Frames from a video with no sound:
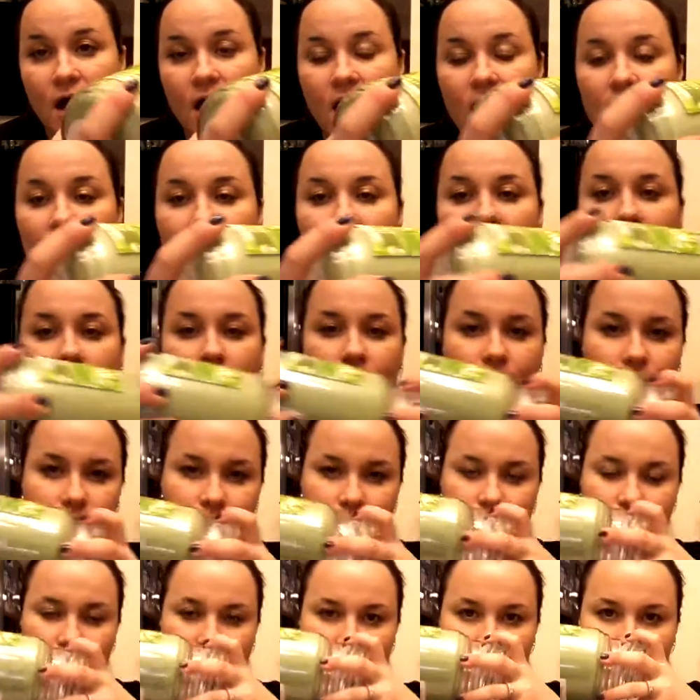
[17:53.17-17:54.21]
Don't
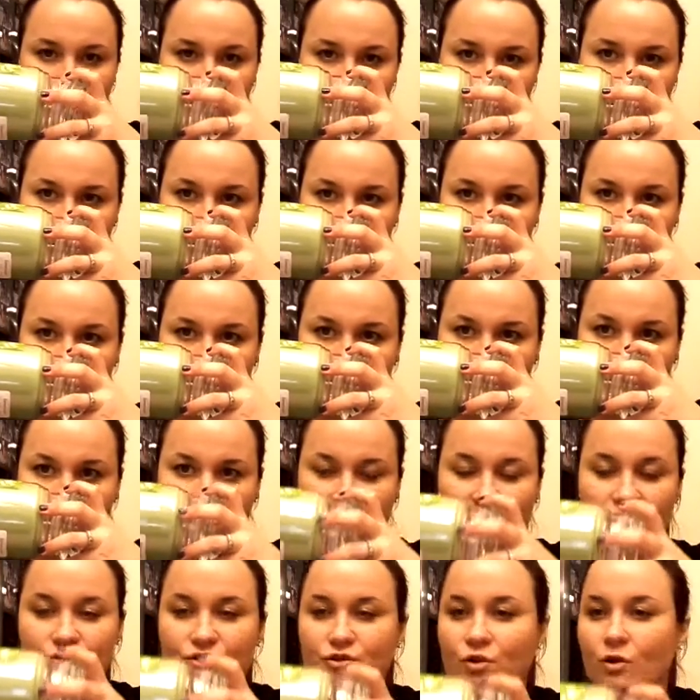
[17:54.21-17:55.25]

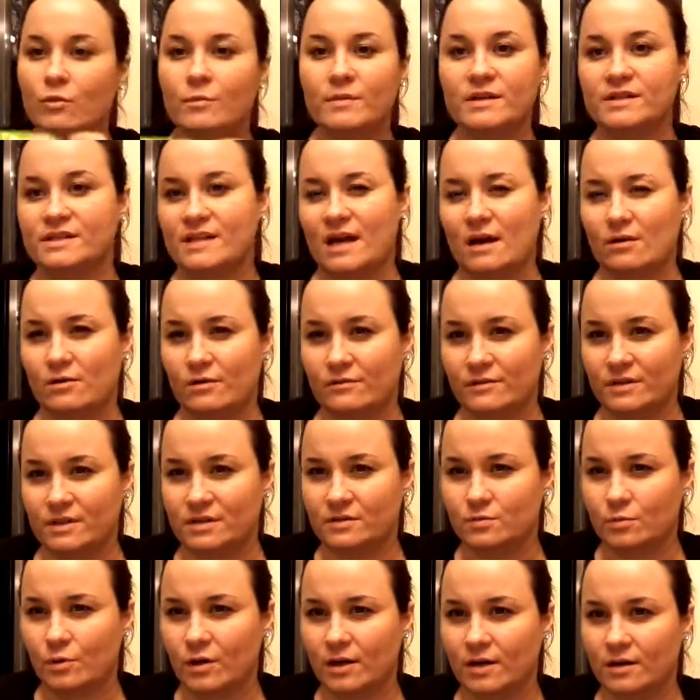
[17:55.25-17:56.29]
miss out on
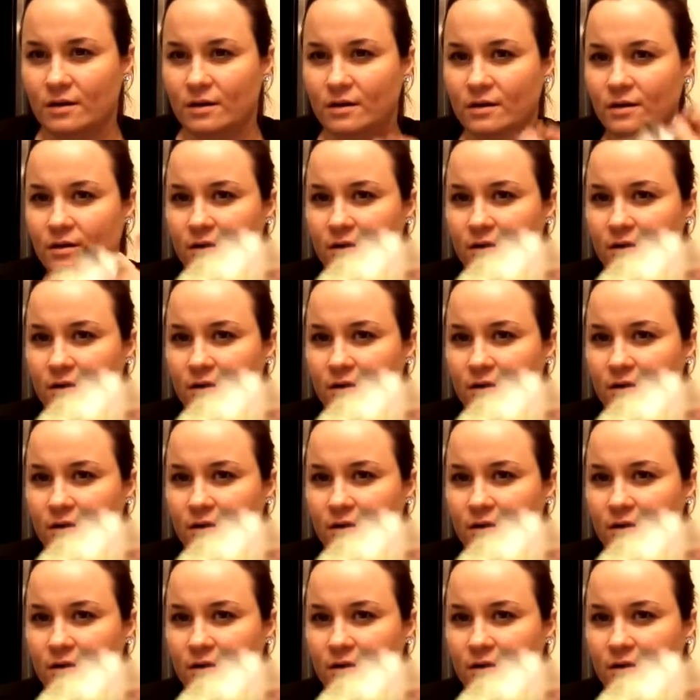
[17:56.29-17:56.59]
this one.